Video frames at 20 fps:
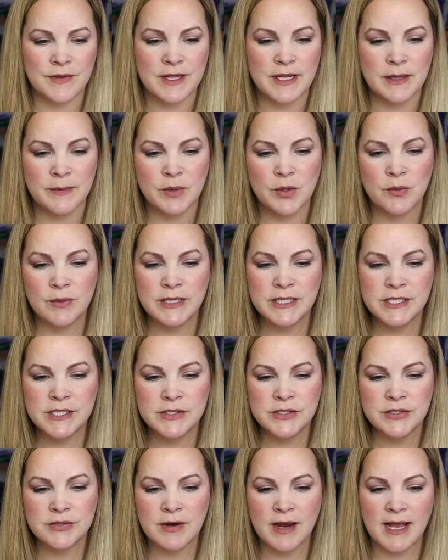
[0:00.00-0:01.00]
that I'm going to
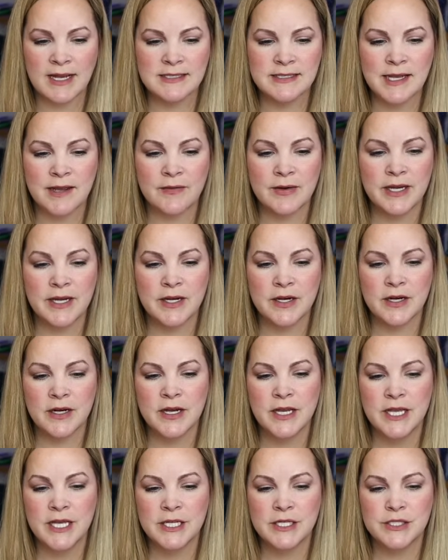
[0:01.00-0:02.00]
drag down here
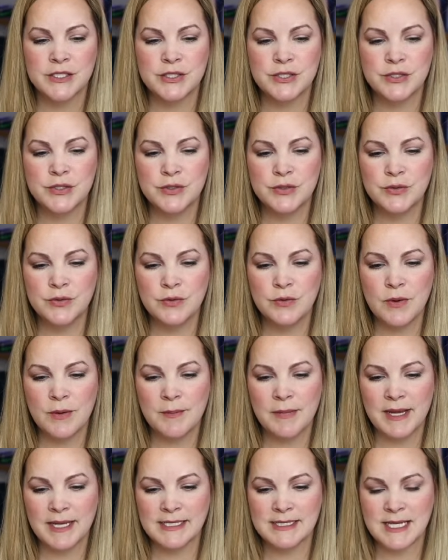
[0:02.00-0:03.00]
to
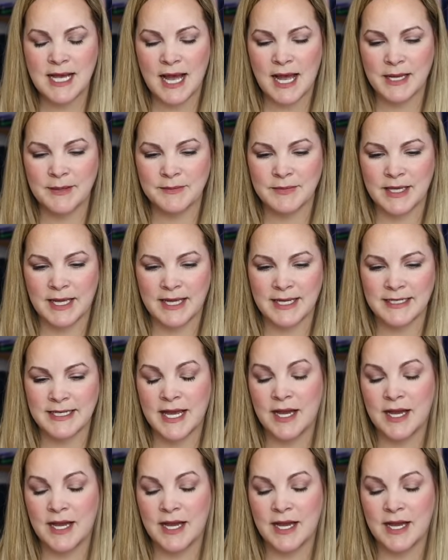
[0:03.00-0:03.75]
my timeline.